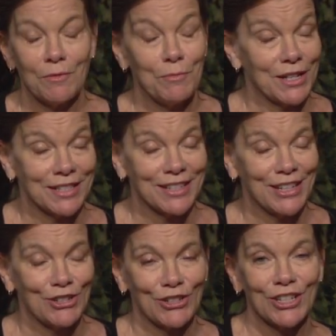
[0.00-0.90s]
a
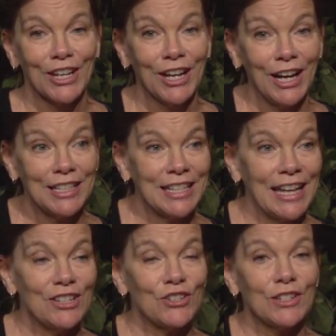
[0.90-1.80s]
presentation
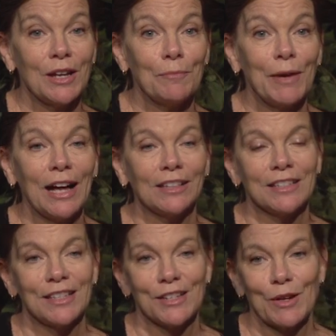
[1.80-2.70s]
attention,
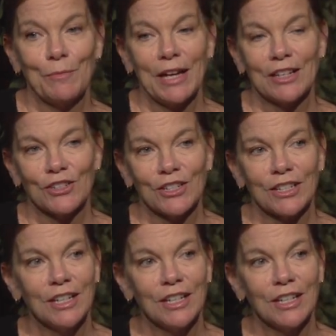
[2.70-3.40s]
balance, and compassion.